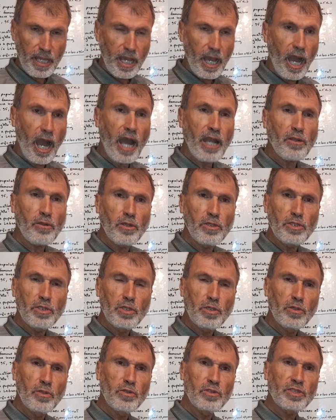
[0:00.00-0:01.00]
I could
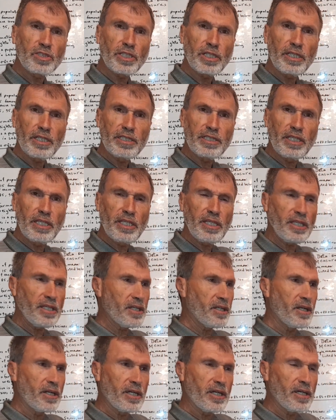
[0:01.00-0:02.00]
use the
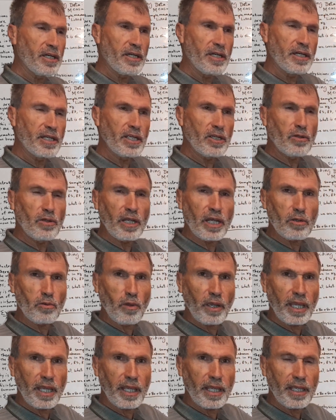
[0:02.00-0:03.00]
regular
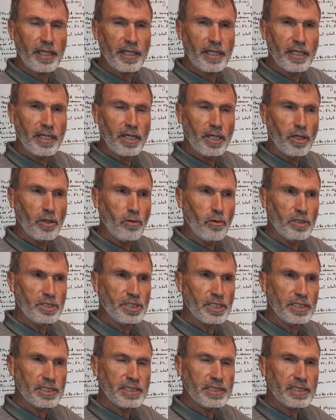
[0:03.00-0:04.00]
way, which
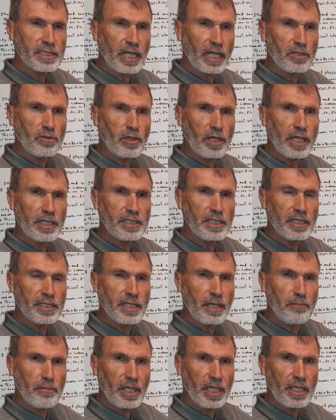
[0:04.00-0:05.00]
is calculating the
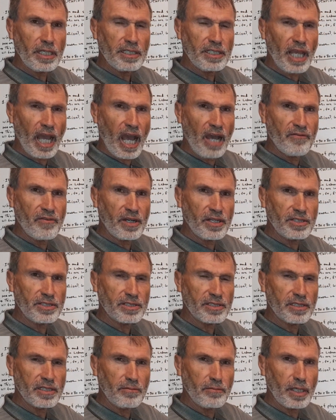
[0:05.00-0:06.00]
mean, the average
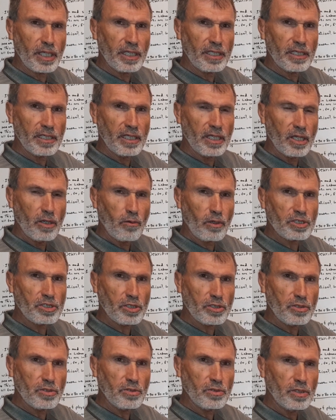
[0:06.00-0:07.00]
mean. What you
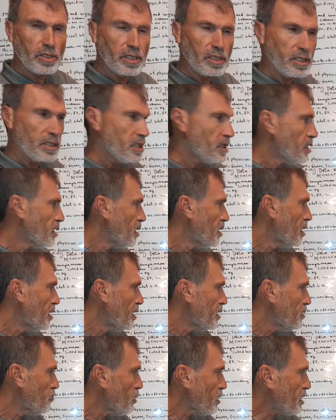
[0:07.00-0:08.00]
do?
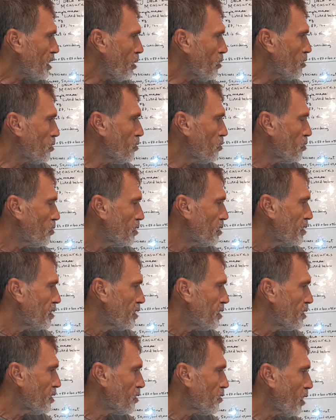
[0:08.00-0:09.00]
What I'll do? I
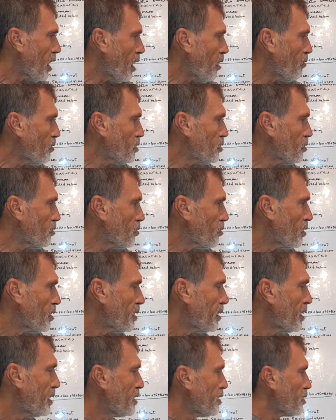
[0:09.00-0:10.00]
will do,
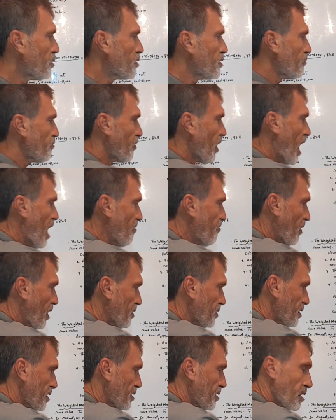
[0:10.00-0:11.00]

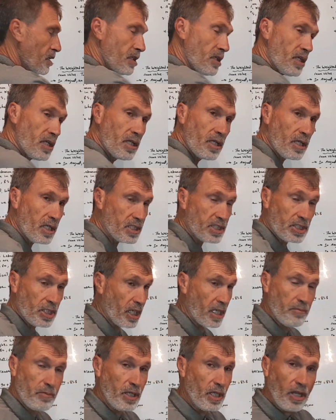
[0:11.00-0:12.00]
500. It's
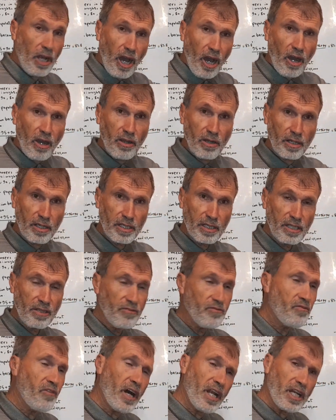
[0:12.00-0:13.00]
going to be long,
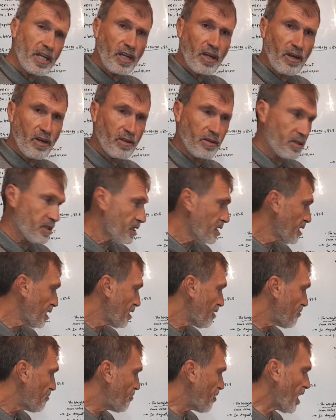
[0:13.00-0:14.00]
very long,
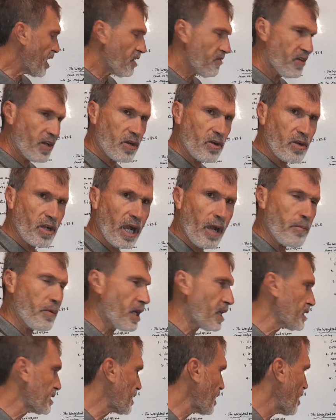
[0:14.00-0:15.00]
very, very long. I'm
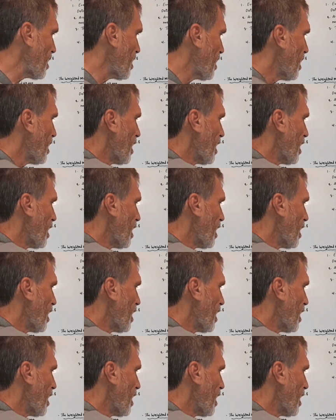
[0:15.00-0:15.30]
going to say,